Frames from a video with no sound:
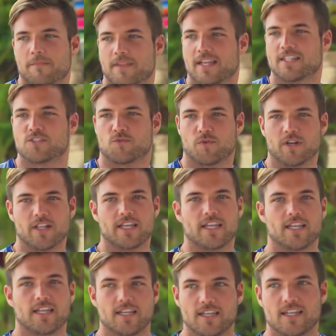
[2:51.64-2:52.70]
Um, it's
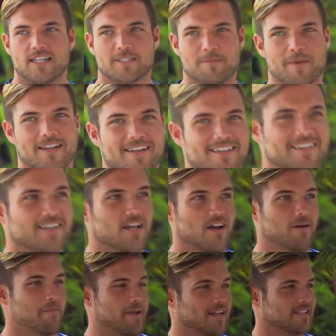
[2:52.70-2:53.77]
really, it's been
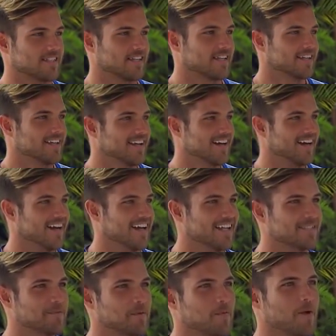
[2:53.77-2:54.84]
amazing. Uh, really? Uh,
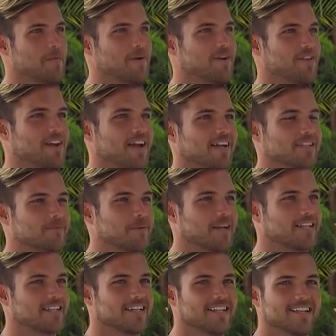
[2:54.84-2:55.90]
it's been way better than I
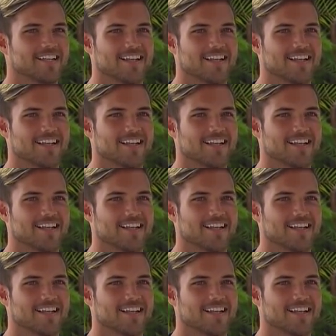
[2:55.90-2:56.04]
expected.